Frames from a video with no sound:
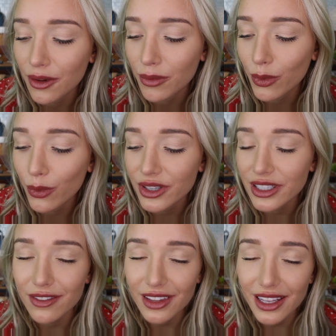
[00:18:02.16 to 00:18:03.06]
We're
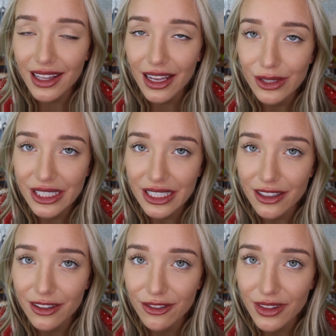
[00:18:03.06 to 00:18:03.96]
definitely allowed to
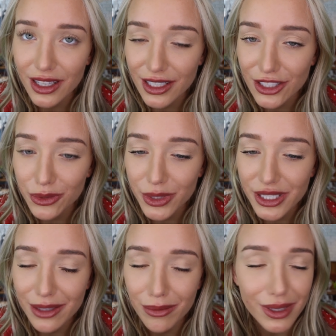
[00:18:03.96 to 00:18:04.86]
give the customer
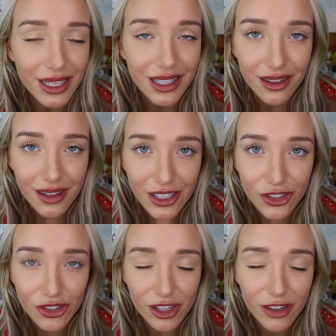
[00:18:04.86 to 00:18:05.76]
something a little
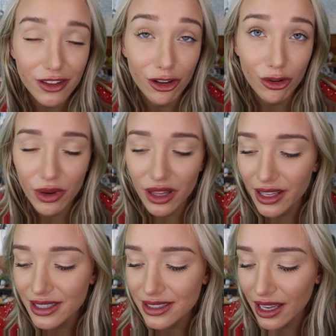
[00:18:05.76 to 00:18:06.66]
extra if they're really
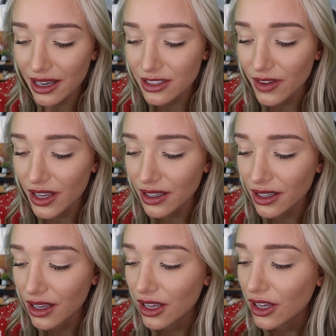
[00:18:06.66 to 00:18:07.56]
unsatisfied
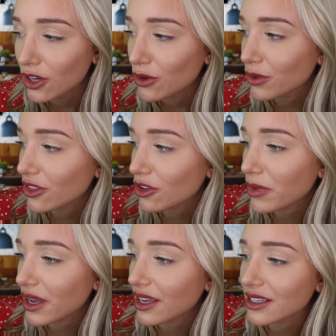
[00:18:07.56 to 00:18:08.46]
with their
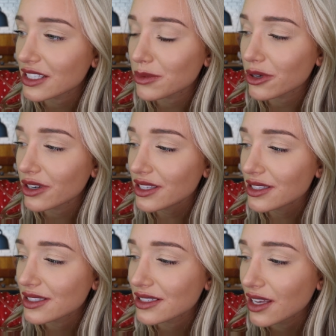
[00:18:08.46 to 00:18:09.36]
bad
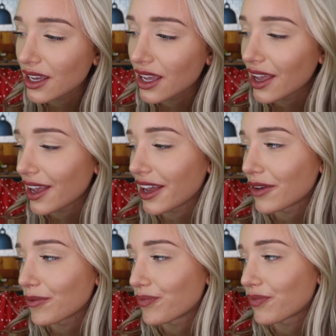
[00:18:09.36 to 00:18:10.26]
experience,
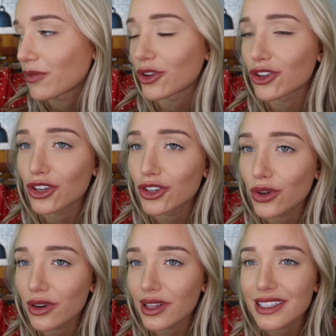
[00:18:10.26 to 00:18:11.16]
which could
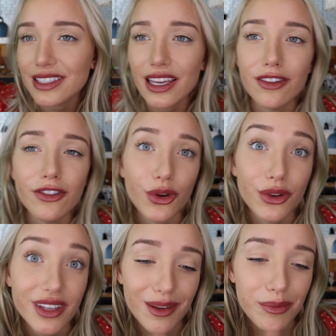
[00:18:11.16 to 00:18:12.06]
totally save your
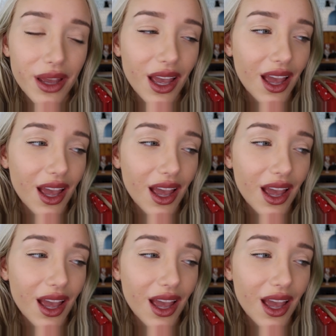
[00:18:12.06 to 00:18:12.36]
tip.